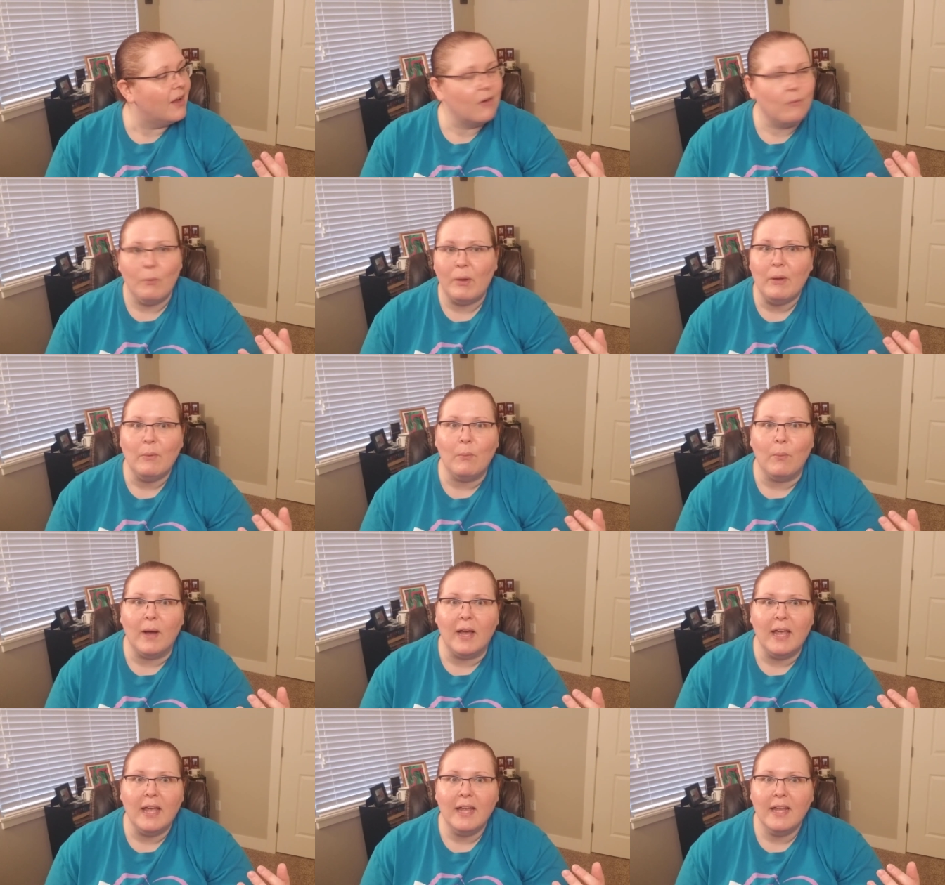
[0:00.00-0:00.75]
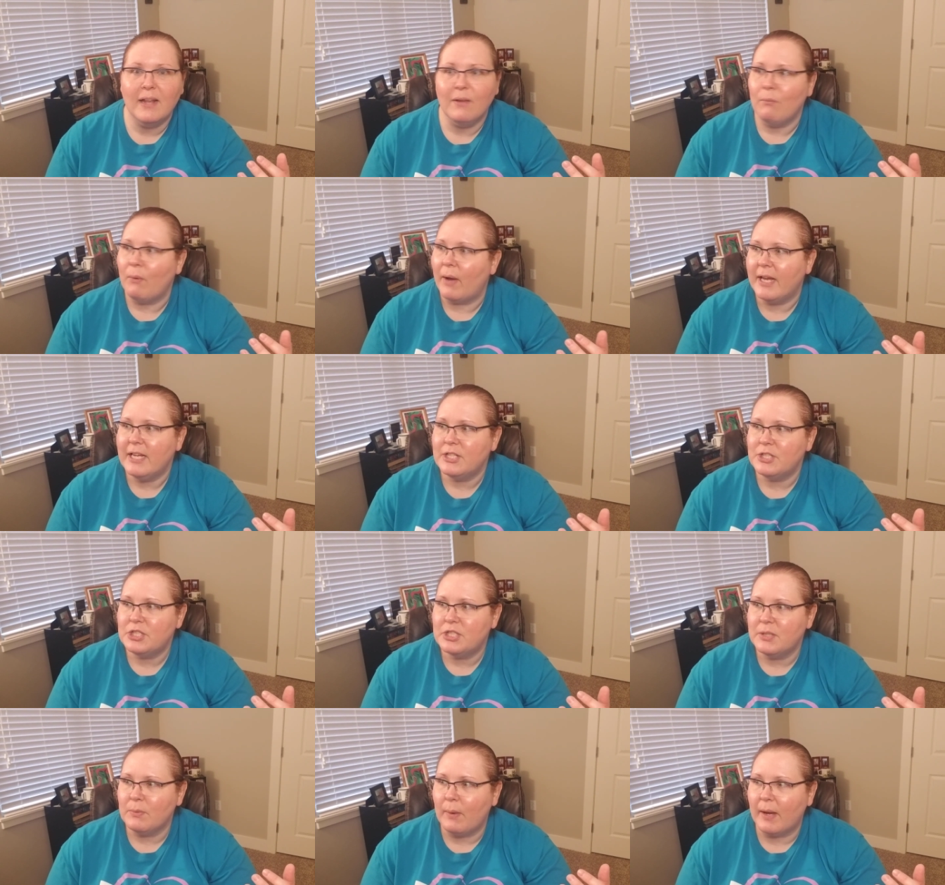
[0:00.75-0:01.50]
Wait, what? Why
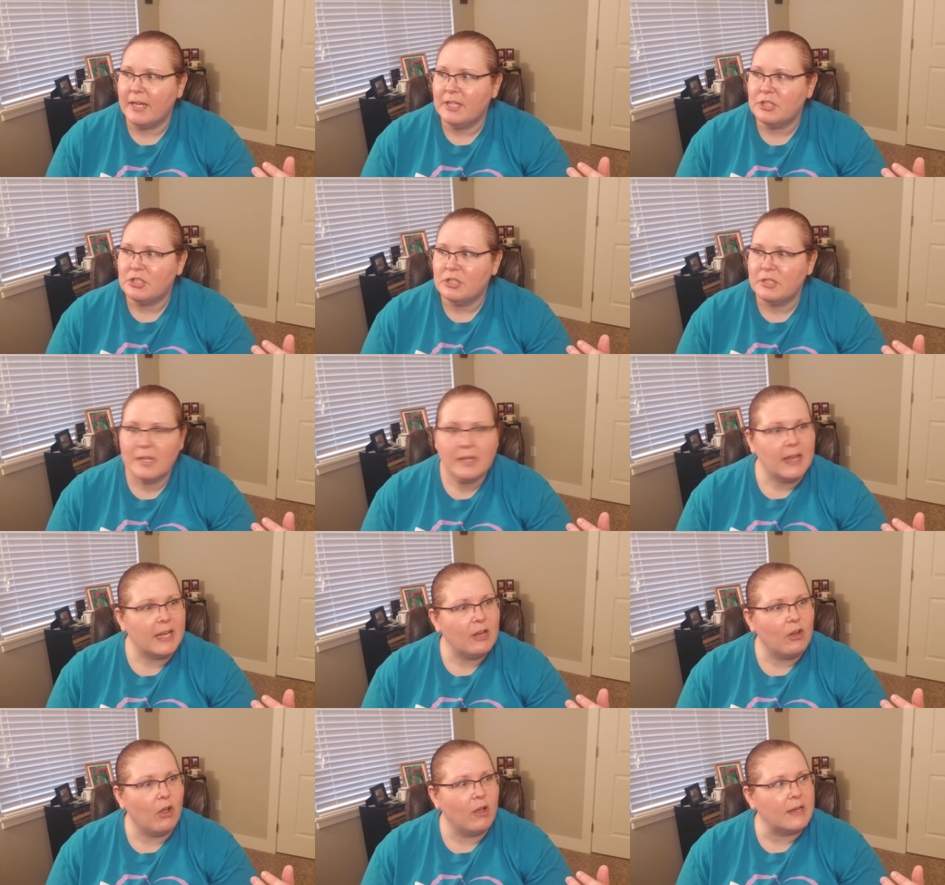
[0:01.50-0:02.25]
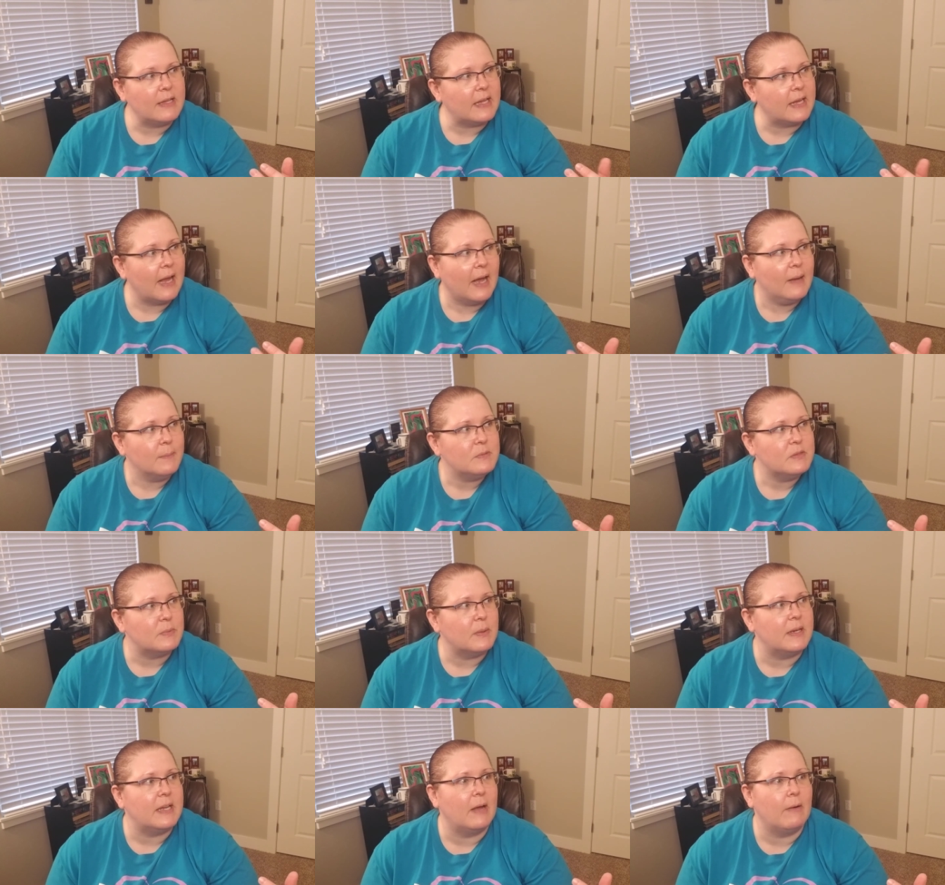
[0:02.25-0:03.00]
is she, why is she not like calling the
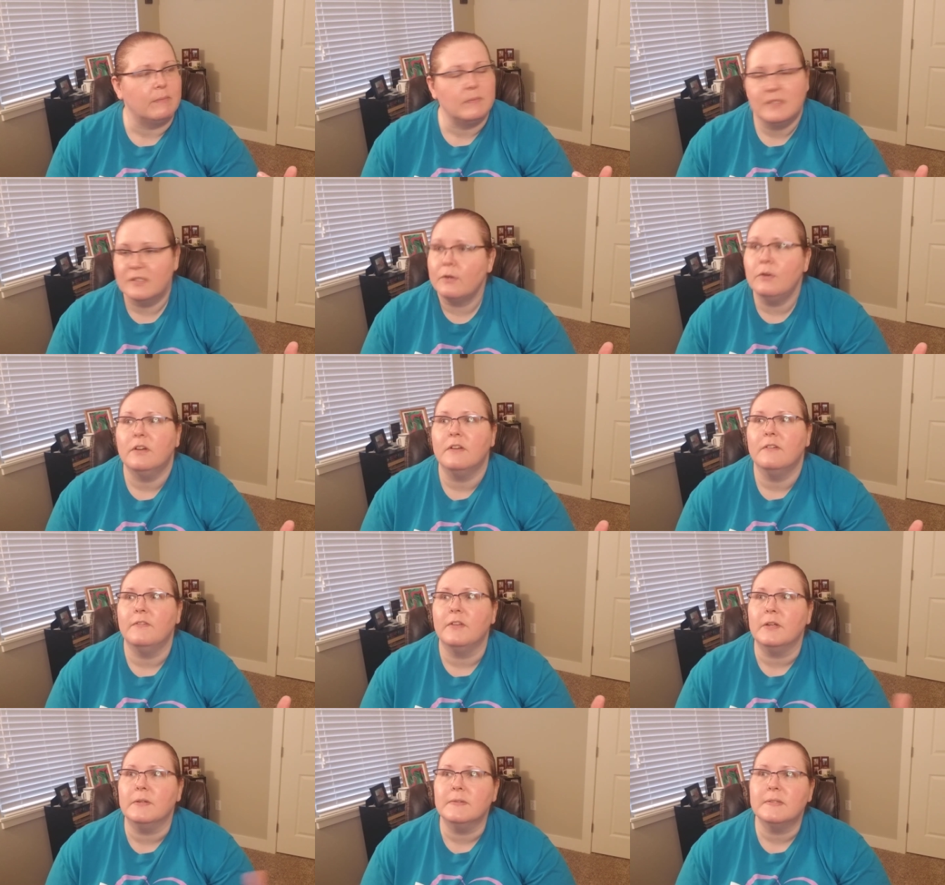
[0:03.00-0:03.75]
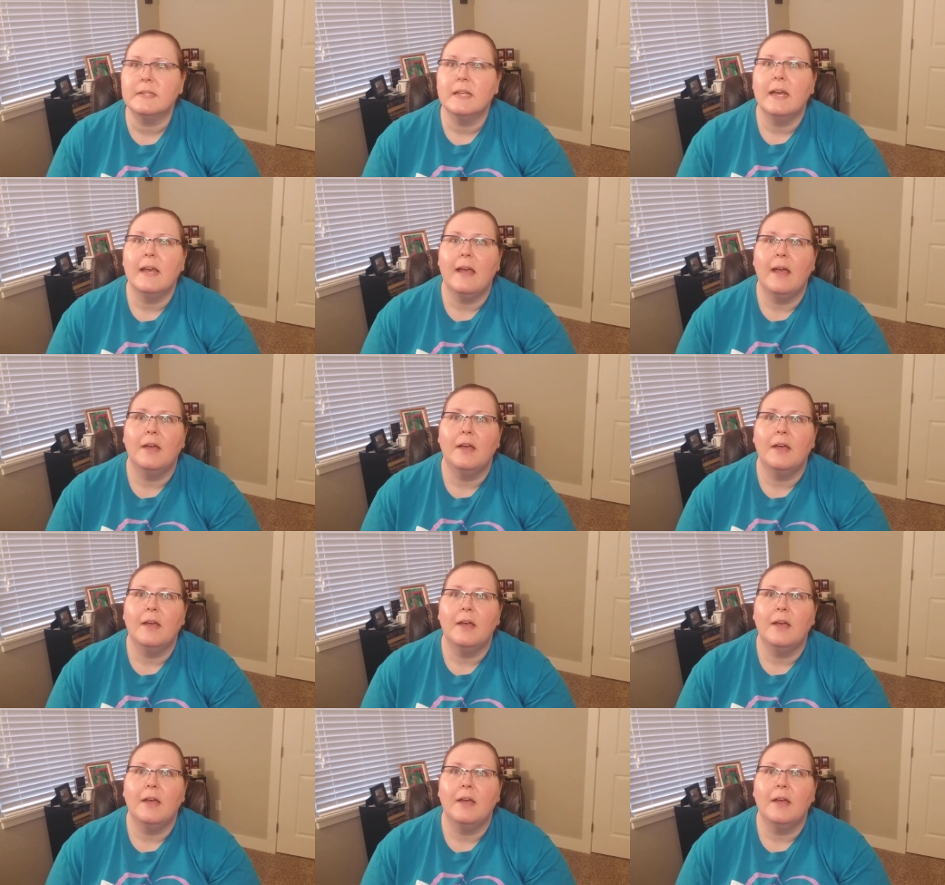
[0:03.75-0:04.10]
cops right now? I'm so confused.